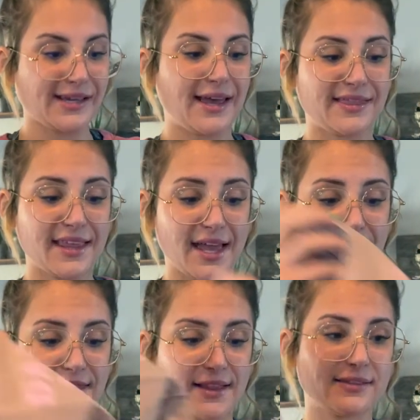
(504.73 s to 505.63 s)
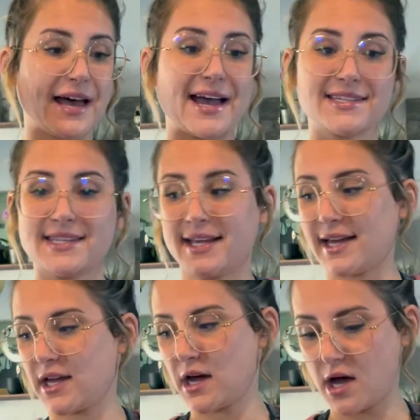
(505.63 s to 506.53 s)
And then the last thing
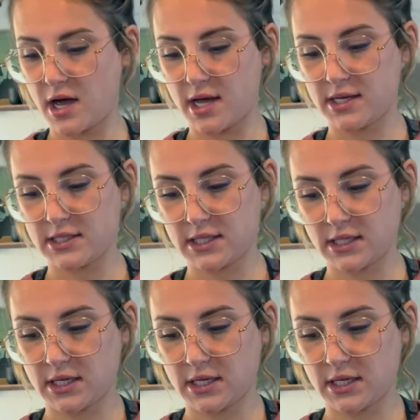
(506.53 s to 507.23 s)
I got